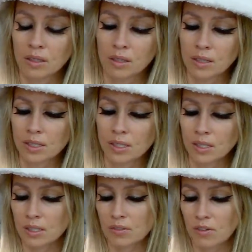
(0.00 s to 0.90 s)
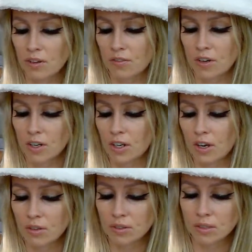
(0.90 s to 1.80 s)
This is for
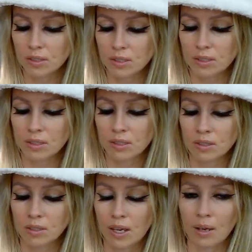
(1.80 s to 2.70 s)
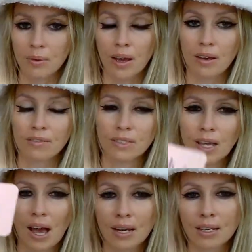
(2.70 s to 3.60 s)
Virgos. Okay, we have
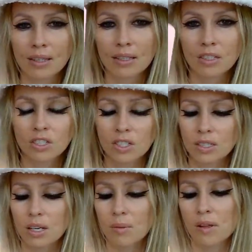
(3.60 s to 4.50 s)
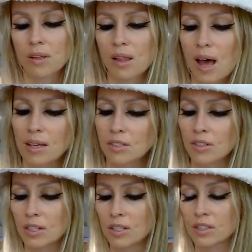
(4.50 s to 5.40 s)
Zaddy. This just came out in the last
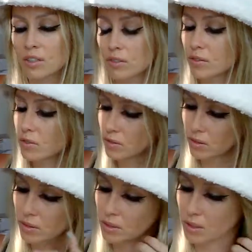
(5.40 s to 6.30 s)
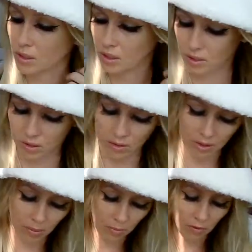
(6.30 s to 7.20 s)
reading, too. So some